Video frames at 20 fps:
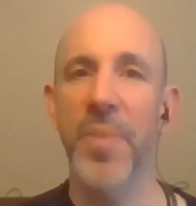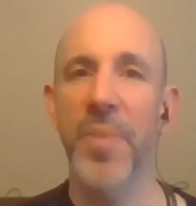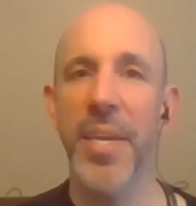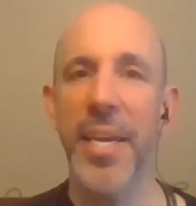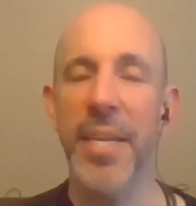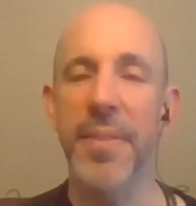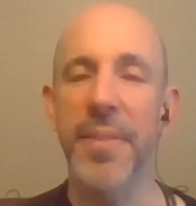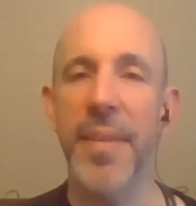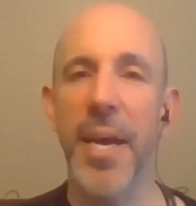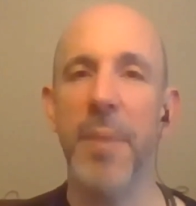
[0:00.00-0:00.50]

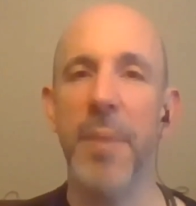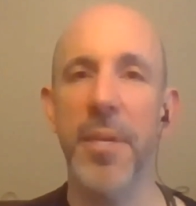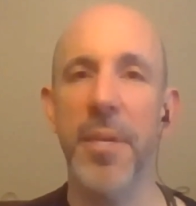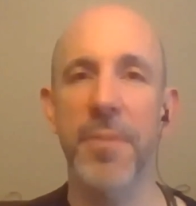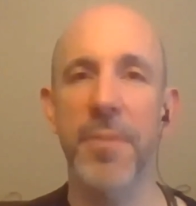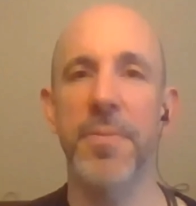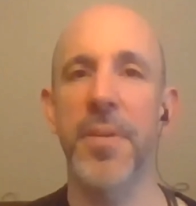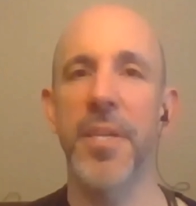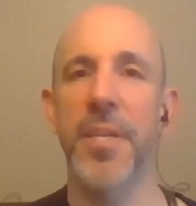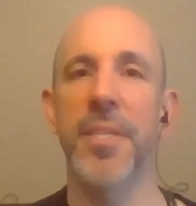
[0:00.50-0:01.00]
And that, my
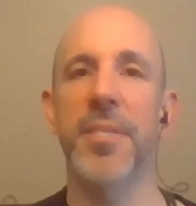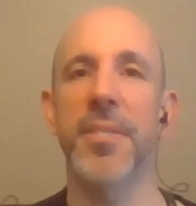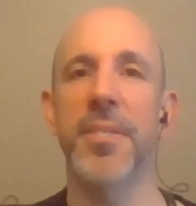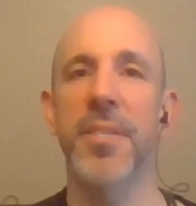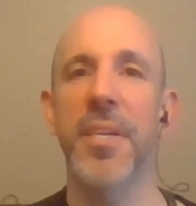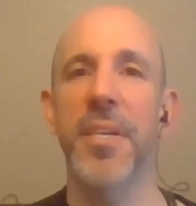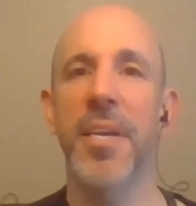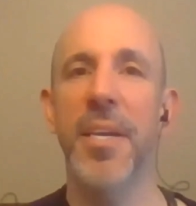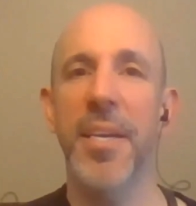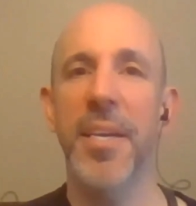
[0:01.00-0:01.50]
friends,
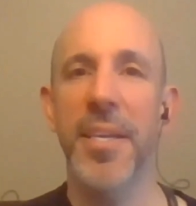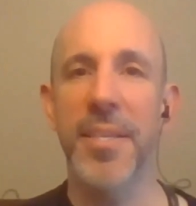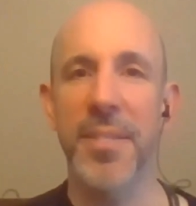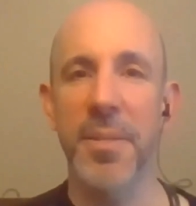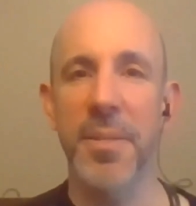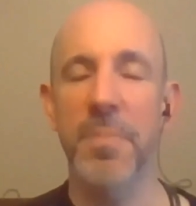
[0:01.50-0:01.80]
is the